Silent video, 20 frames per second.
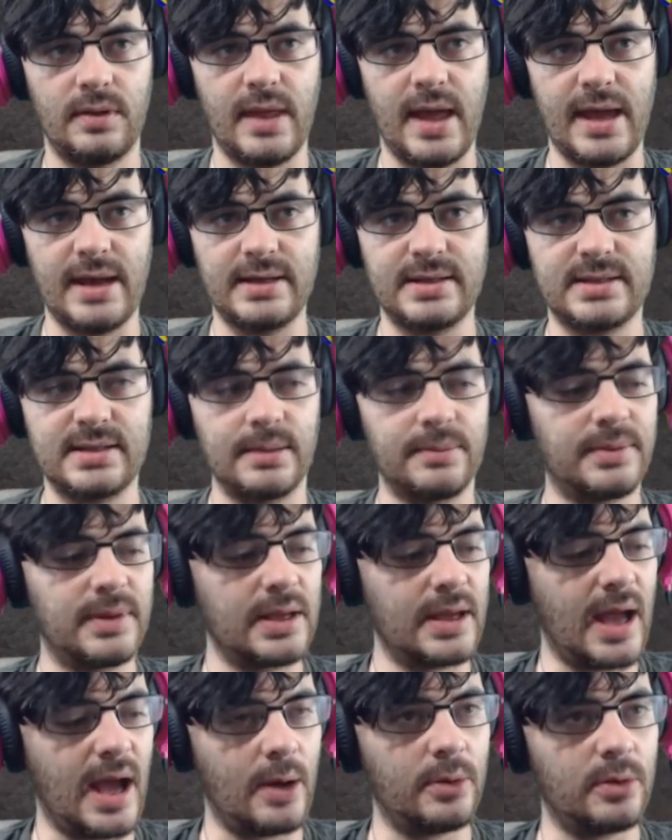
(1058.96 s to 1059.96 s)
That is
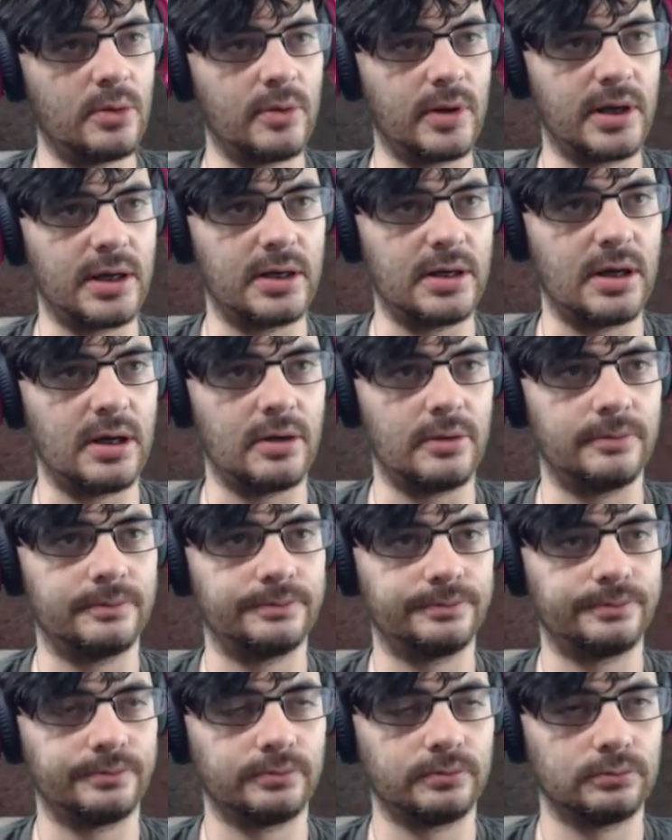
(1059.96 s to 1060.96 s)
something I would want to know.
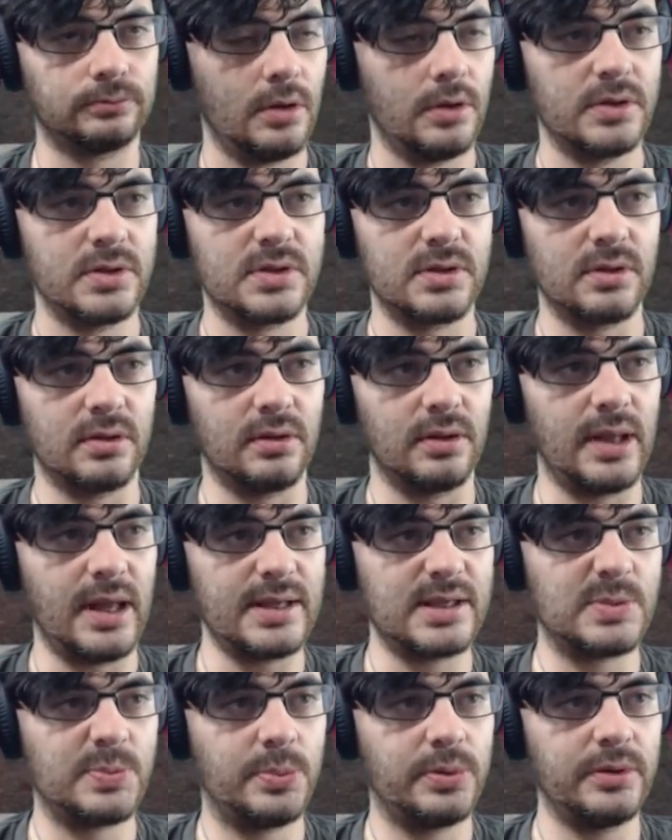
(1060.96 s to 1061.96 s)
So
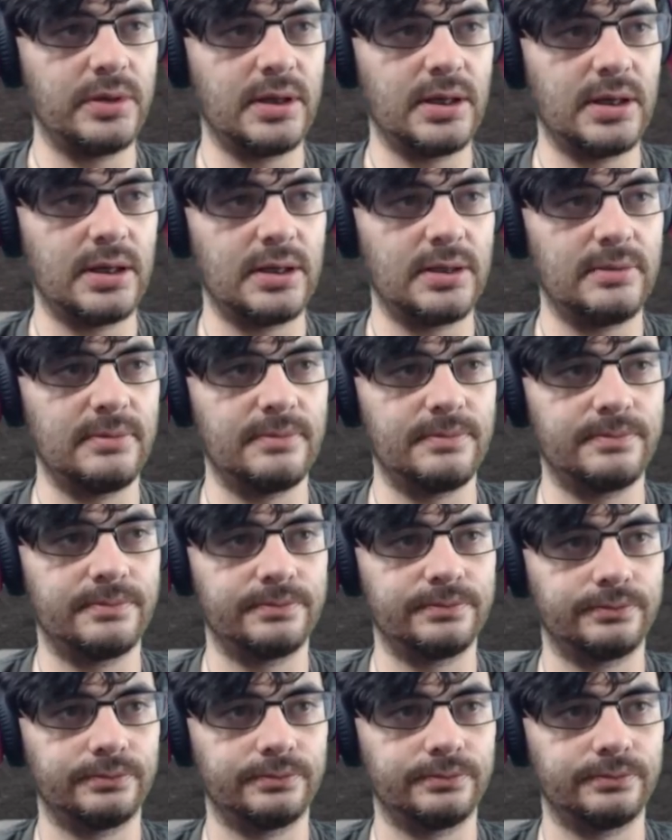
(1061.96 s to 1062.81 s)
let's put in